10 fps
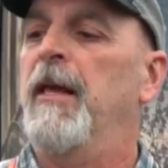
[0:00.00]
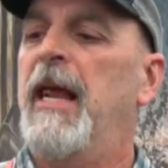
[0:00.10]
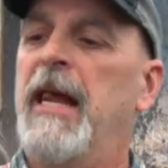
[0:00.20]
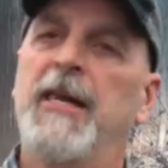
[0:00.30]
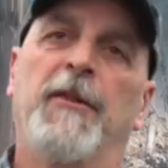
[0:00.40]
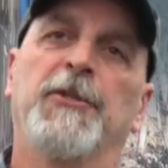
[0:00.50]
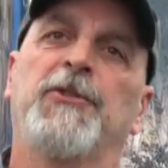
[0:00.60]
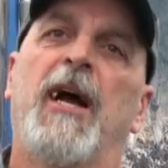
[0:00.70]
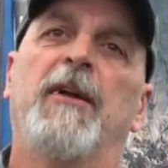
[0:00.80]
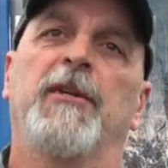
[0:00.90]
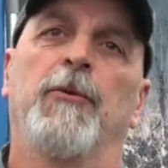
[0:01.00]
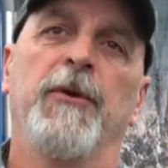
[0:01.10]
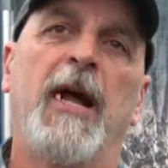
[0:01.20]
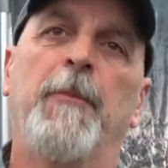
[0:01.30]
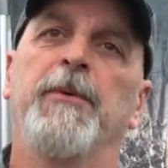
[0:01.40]
any other shot, there
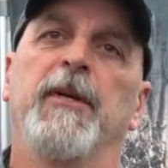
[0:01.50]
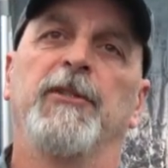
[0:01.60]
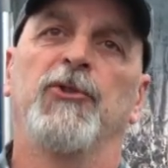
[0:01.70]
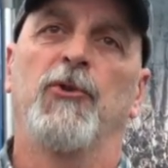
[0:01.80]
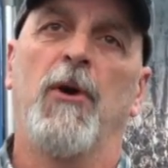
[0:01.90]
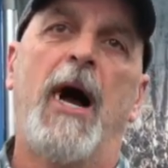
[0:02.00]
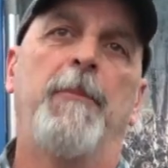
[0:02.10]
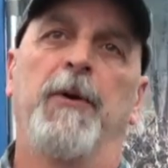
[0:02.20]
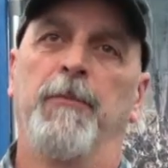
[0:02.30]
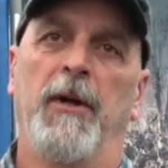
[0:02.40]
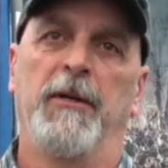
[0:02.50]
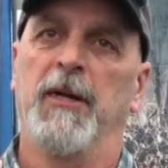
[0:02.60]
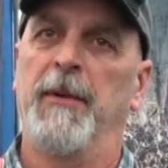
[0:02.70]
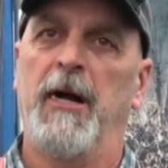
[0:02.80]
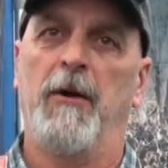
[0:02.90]
would not be a drop of blood
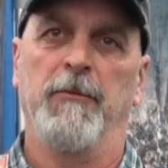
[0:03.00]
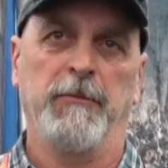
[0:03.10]
coming out.